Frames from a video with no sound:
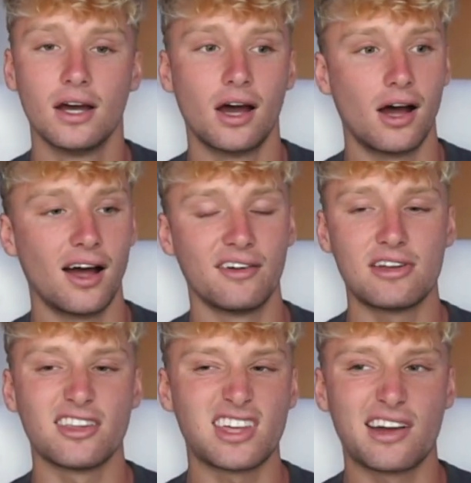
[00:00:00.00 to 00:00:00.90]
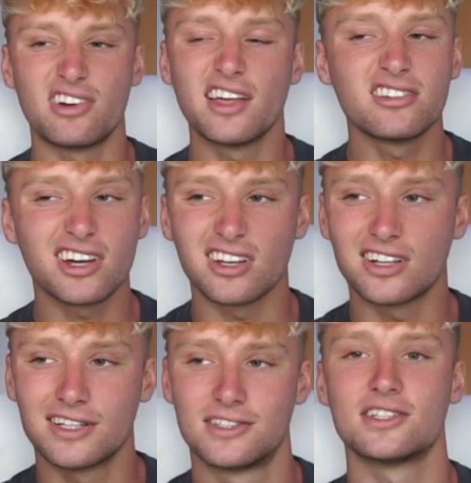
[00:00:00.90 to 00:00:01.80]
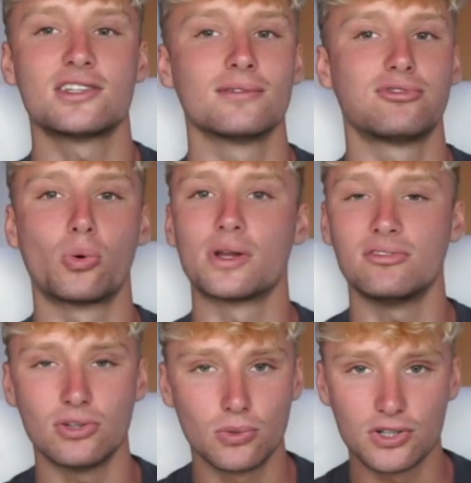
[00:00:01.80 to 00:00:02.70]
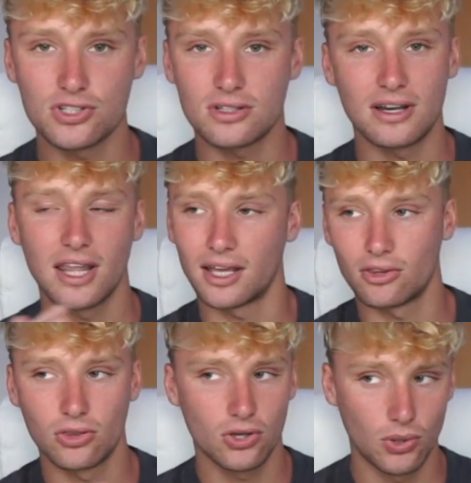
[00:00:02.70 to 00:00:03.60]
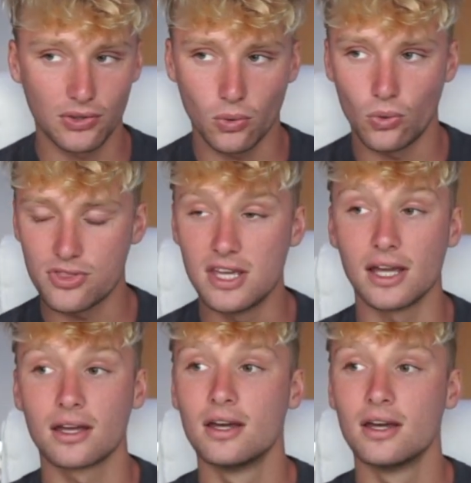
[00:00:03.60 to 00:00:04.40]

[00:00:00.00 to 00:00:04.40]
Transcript: I've had a consistent 40 viewers like throughout the whole thing